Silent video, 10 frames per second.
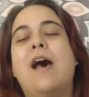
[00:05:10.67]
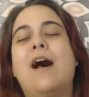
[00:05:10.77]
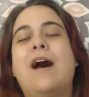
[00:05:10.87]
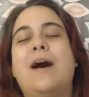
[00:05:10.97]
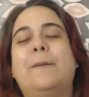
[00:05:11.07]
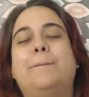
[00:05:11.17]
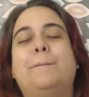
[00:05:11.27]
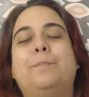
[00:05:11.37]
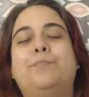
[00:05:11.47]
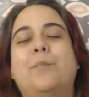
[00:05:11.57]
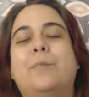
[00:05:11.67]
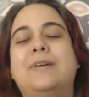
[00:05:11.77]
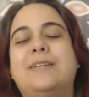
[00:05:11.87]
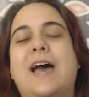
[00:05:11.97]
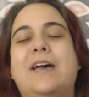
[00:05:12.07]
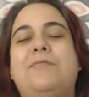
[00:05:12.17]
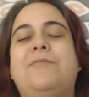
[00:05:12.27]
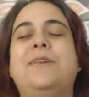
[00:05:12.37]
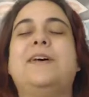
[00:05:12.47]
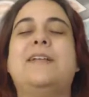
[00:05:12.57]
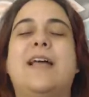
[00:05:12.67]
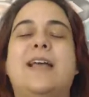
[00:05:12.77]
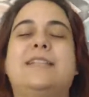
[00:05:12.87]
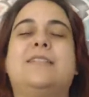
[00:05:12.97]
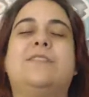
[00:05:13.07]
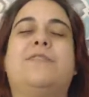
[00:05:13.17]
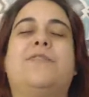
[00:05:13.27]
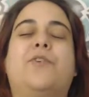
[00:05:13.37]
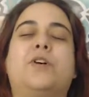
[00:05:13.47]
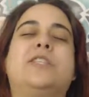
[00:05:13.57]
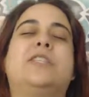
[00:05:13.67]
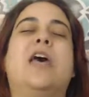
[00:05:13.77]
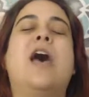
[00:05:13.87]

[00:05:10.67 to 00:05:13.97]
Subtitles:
But I feel it's first